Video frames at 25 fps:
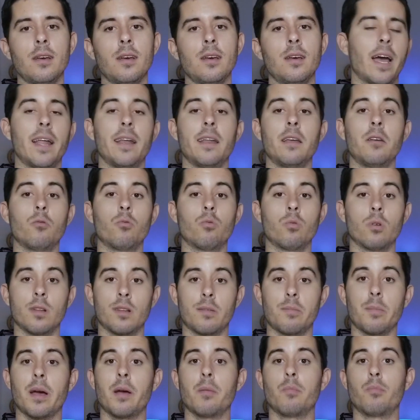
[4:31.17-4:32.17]
And it was
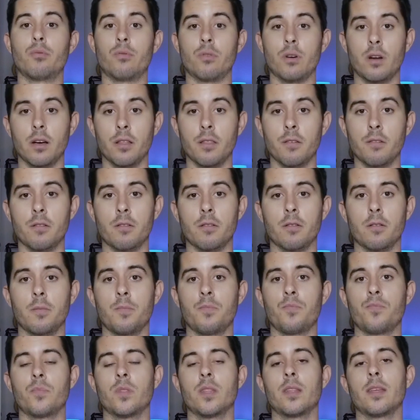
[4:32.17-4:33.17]
my brother
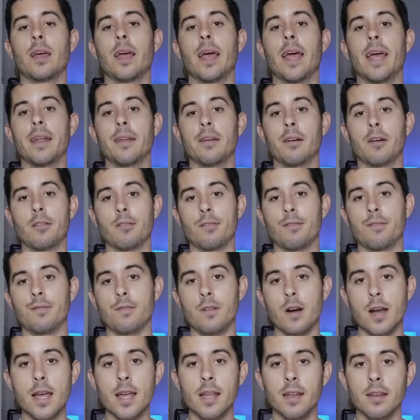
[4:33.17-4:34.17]
and our
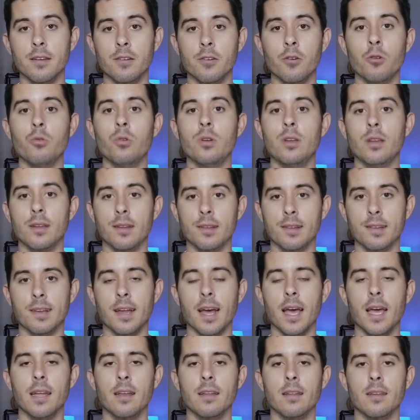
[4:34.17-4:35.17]
friend who
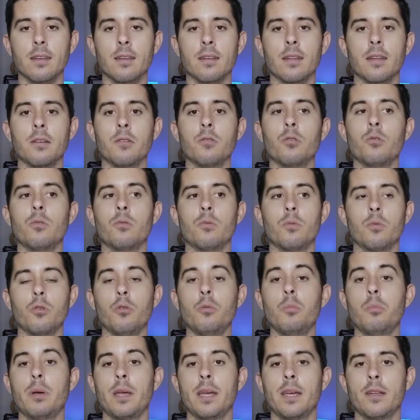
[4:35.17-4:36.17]
decided and
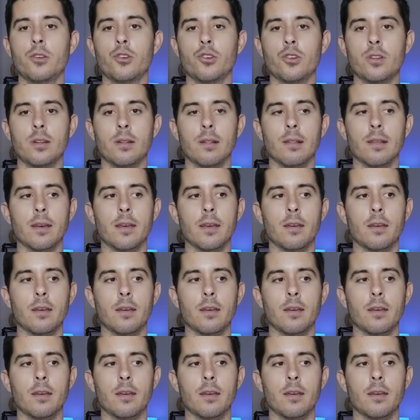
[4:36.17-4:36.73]
who pitched